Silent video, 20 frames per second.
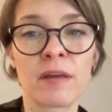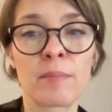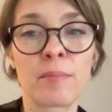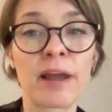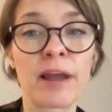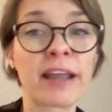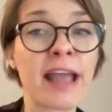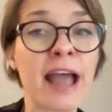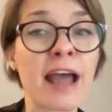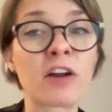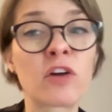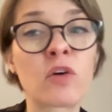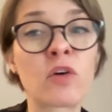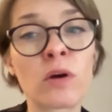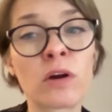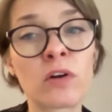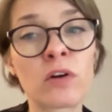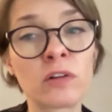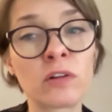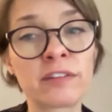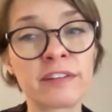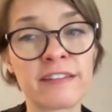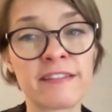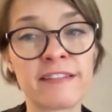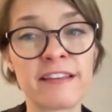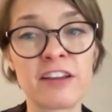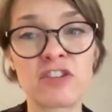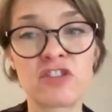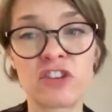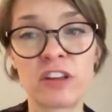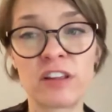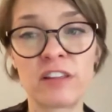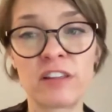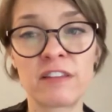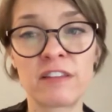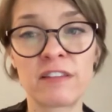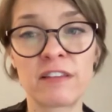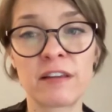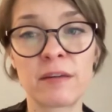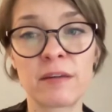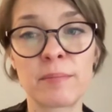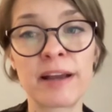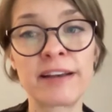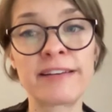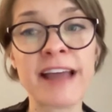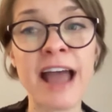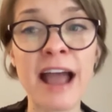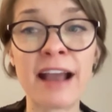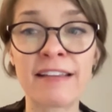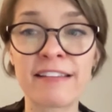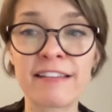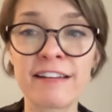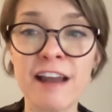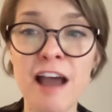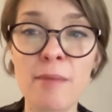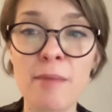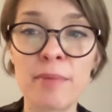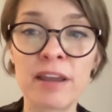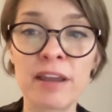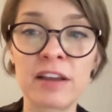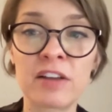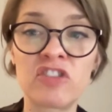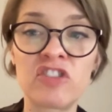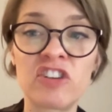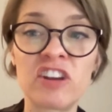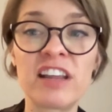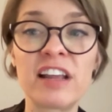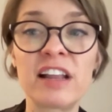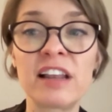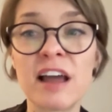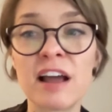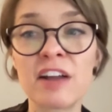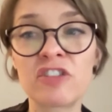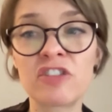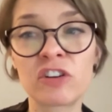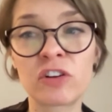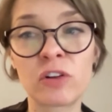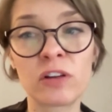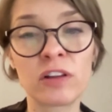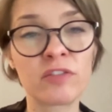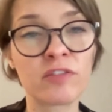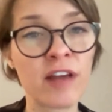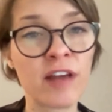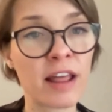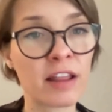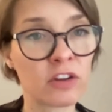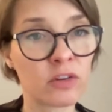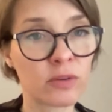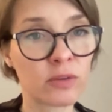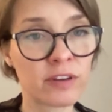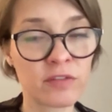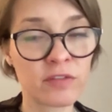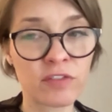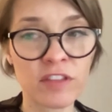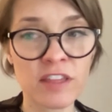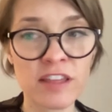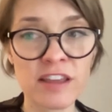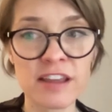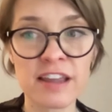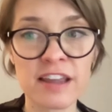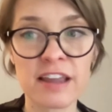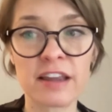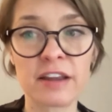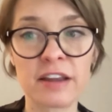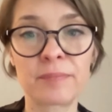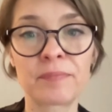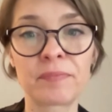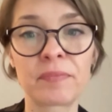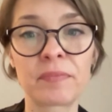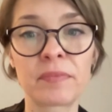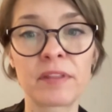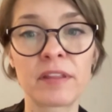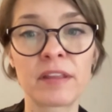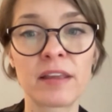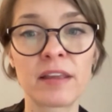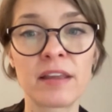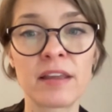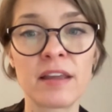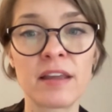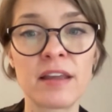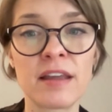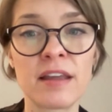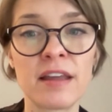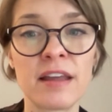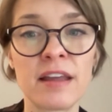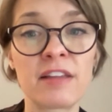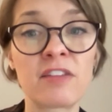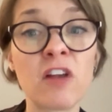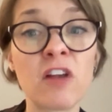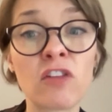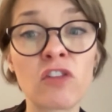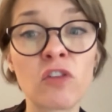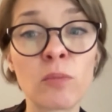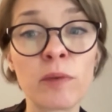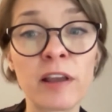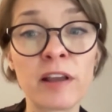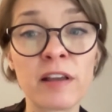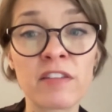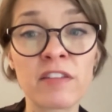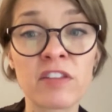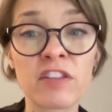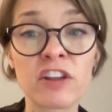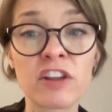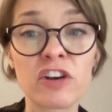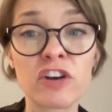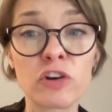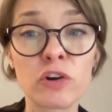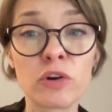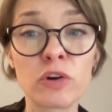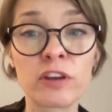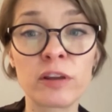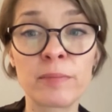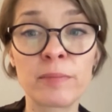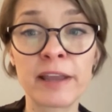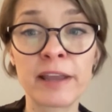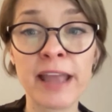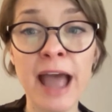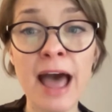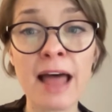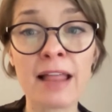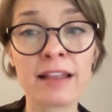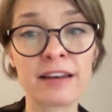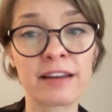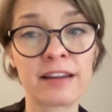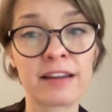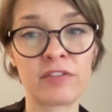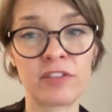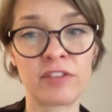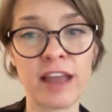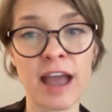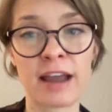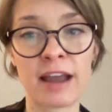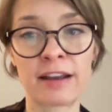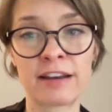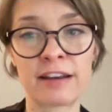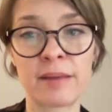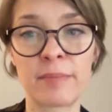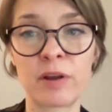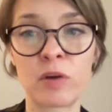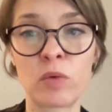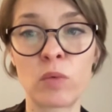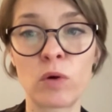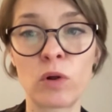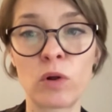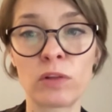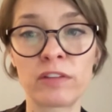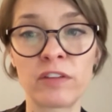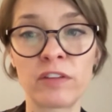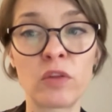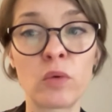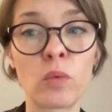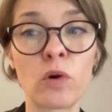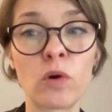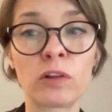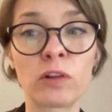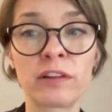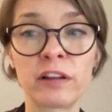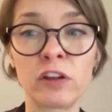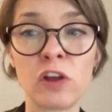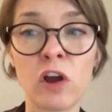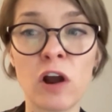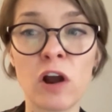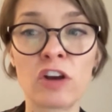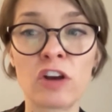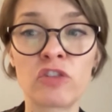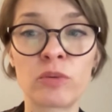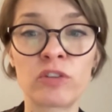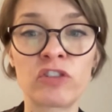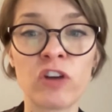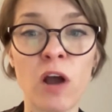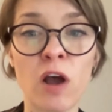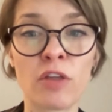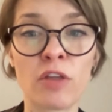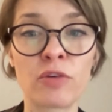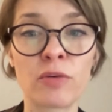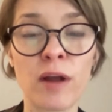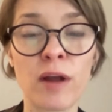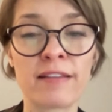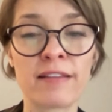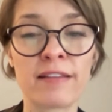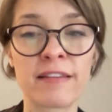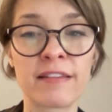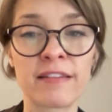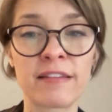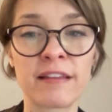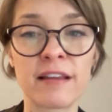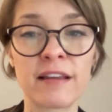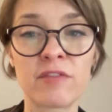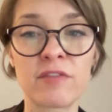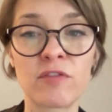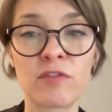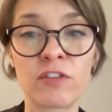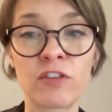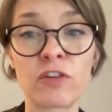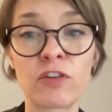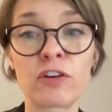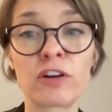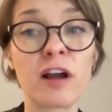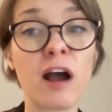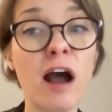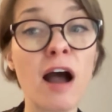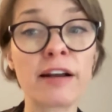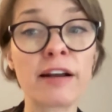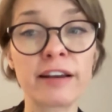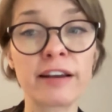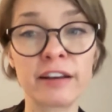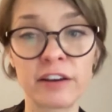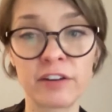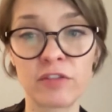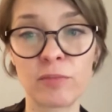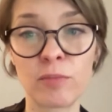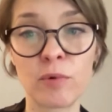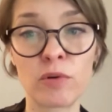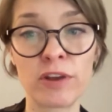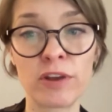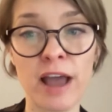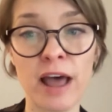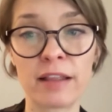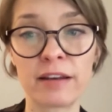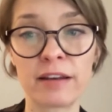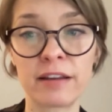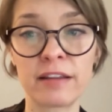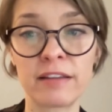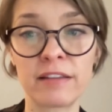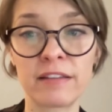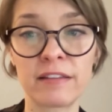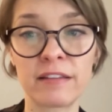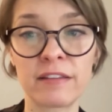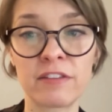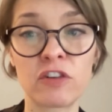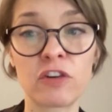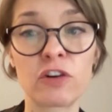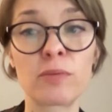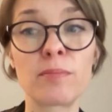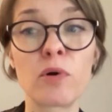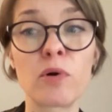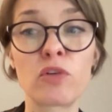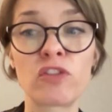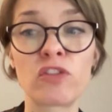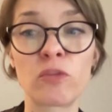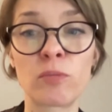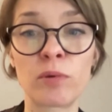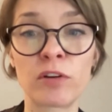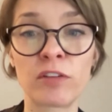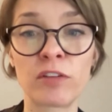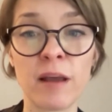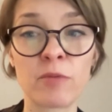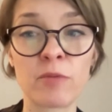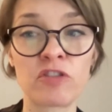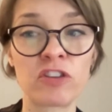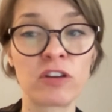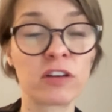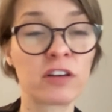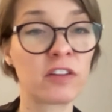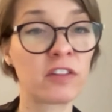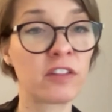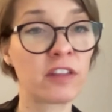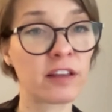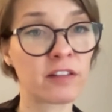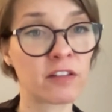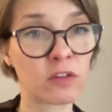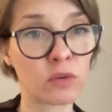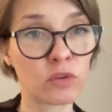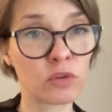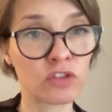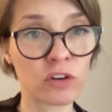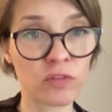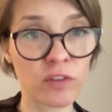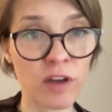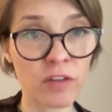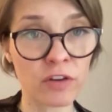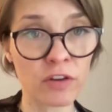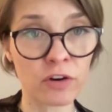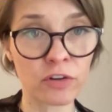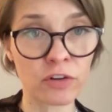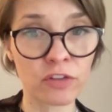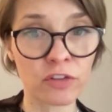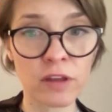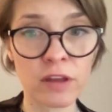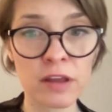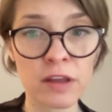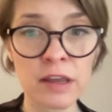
by categorical distinctions, by taxonomic, genealogical, evaluative thinking. It's also because of the neurotypicality of the academic world and the world at large, which authorizes certain cognitive modalities, certain modes of perception to the exclusion of others.